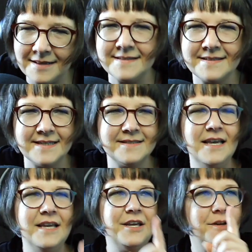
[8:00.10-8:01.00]
in this case,
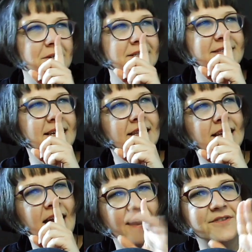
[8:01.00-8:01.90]
you know, I'm going to say
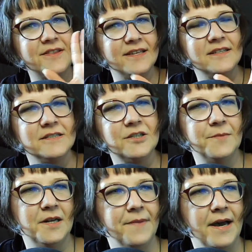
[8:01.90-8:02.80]
like I have to think a little
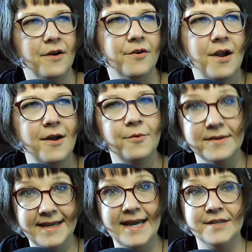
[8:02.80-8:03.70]
bit about
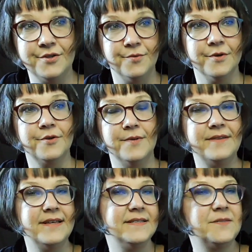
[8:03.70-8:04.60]
what they had to work
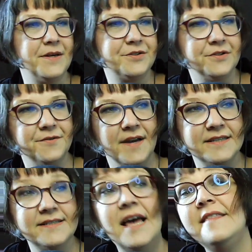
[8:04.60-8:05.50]
with in the special
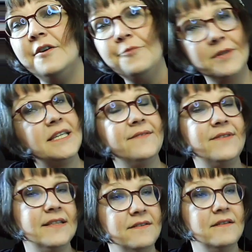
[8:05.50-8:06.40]
effects. They're really
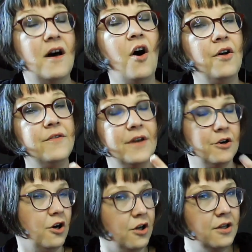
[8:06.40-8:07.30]
giving it all
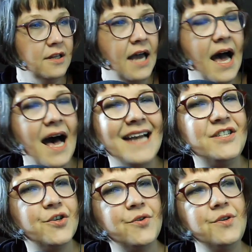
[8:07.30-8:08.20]
their all. I
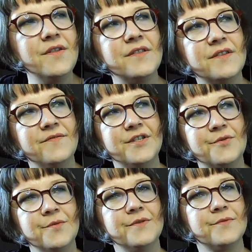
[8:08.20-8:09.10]
don't know that the
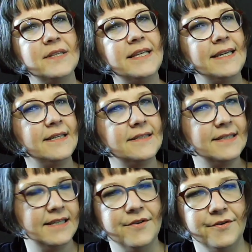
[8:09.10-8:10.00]
visuals really hang
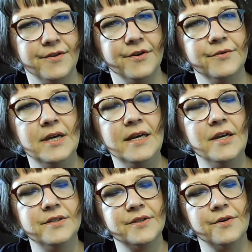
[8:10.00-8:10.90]
together though.
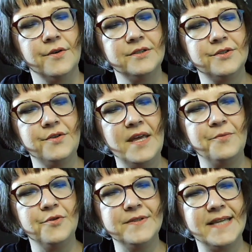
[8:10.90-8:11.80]
So uh, do they
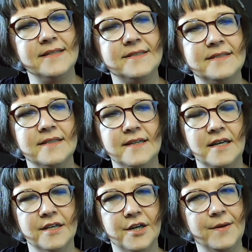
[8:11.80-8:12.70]
present
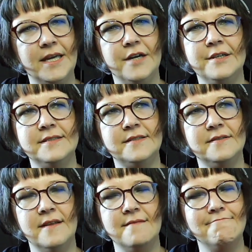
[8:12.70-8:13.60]
a coherent